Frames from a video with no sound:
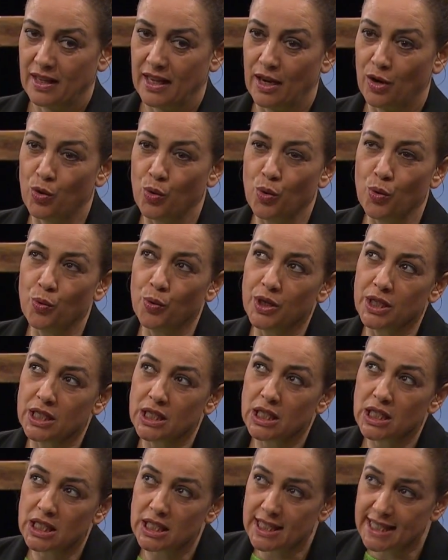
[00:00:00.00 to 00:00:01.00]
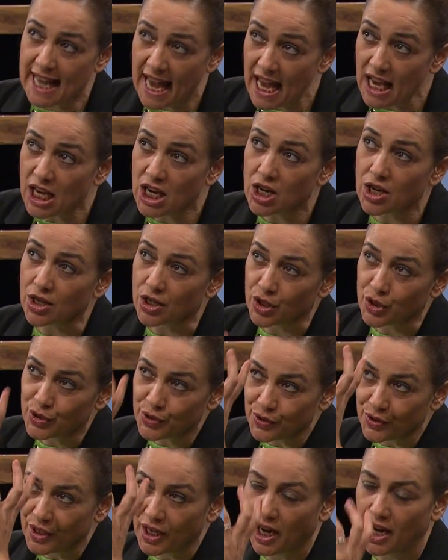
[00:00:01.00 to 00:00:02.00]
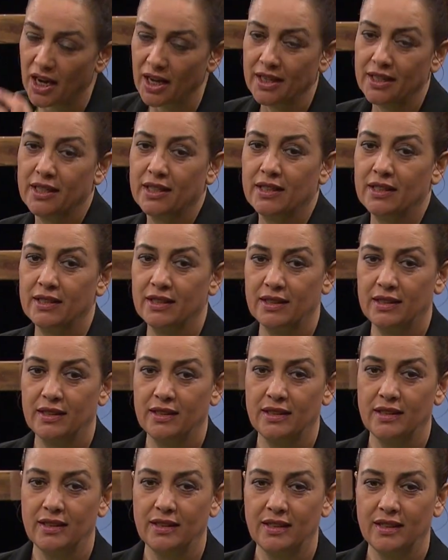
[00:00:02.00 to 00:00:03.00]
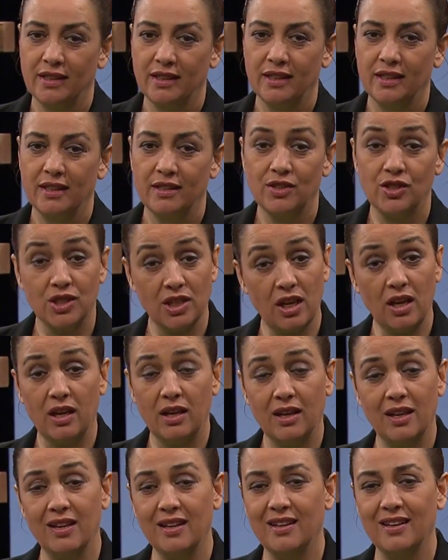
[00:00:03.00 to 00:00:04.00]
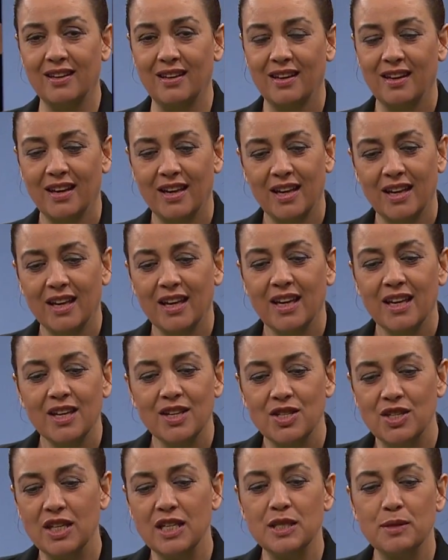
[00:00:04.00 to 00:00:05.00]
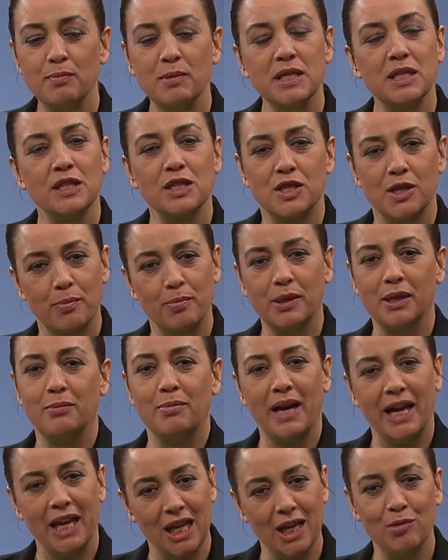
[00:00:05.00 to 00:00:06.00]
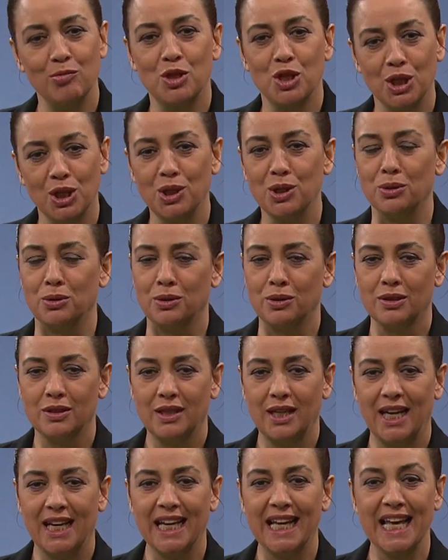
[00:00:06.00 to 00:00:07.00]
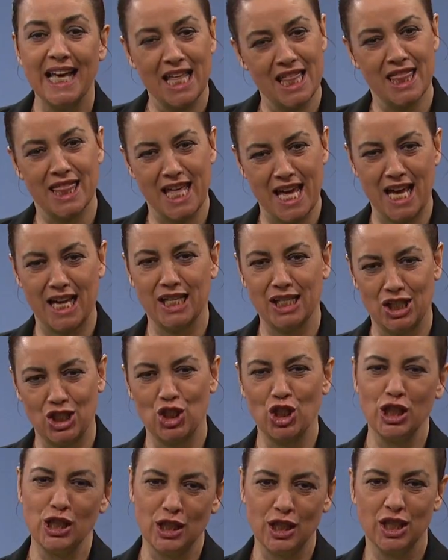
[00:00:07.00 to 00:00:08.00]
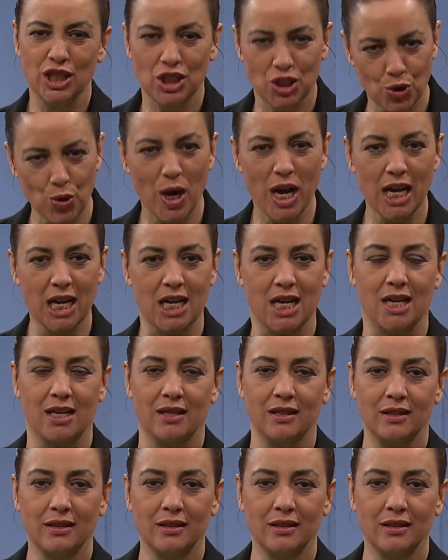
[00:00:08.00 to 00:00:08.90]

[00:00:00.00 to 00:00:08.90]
who would take her to God, she's misinterpreted by him too, and he thinks she's drunk.